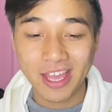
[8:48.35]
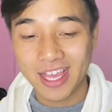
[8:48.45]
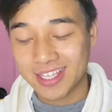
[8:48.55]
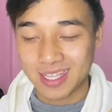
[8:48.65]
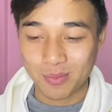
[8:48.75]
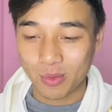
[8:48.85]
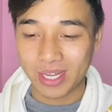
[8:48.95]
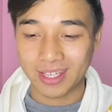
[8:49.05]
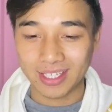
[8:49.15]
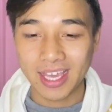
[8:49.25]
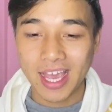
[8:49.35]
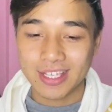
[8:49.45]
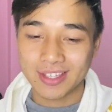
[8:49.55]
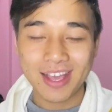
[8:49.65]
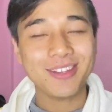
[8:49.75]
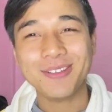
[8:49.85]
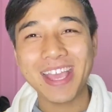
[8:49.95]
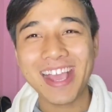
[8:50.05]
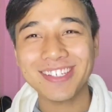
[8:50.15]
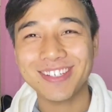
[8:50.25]
Separately. So that was a
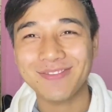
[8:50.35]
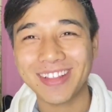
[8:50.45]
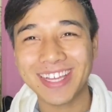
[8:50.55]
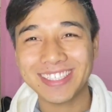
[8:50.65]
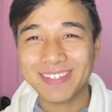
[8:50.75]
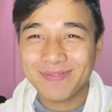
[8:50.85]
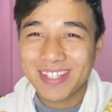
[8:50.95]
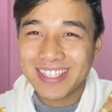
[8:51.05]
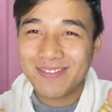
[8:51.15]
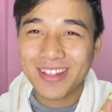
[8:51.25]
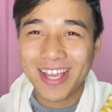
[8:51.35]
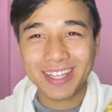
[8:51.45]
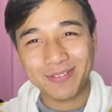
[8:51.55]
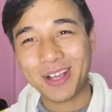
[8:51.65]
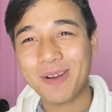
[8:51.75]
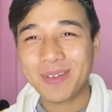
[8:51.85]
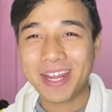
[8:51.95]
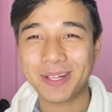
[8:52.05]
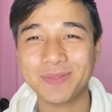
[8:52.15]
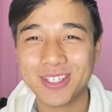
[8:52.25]
reaction. If you liked it, please leave a like, leave a comment, and
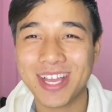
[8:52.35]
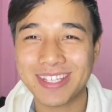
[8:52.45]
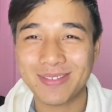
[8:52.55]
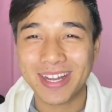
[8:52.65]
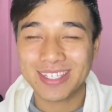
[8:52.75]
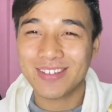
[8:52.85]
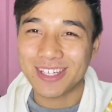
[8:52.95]
I'll meet you guys in my next video.